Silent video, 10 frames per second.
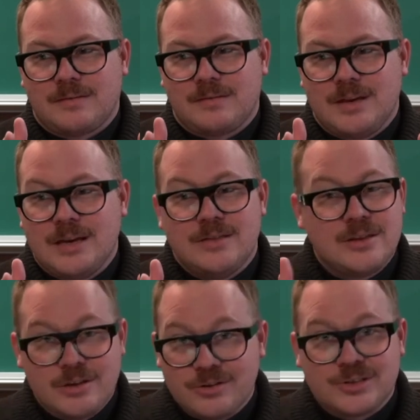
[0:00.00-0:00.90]
in the
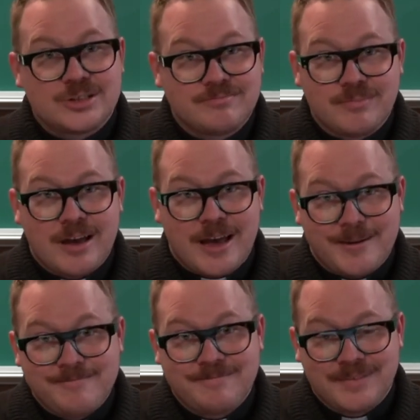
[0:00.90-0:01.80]
years ahead.
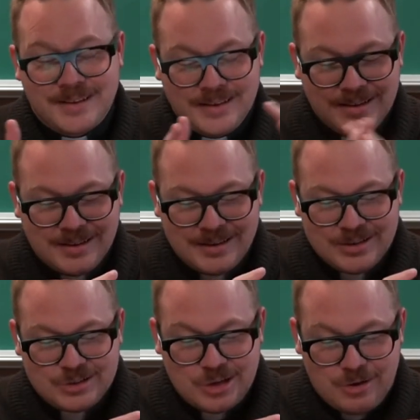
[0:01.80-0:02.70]

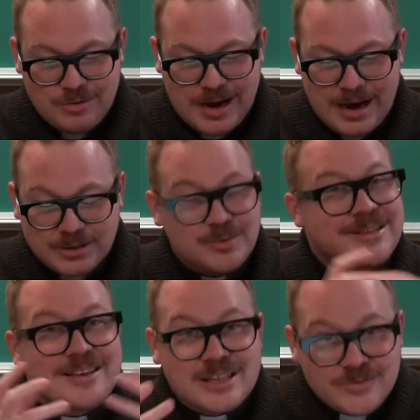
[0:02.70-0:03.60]
So we
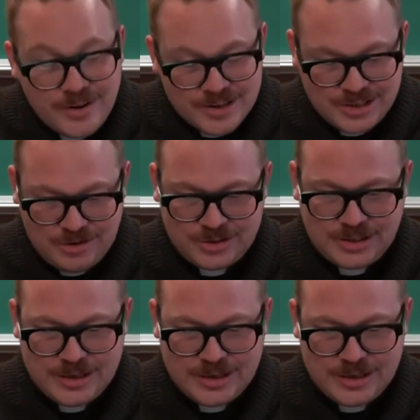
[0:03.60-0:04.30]
take this very seriously.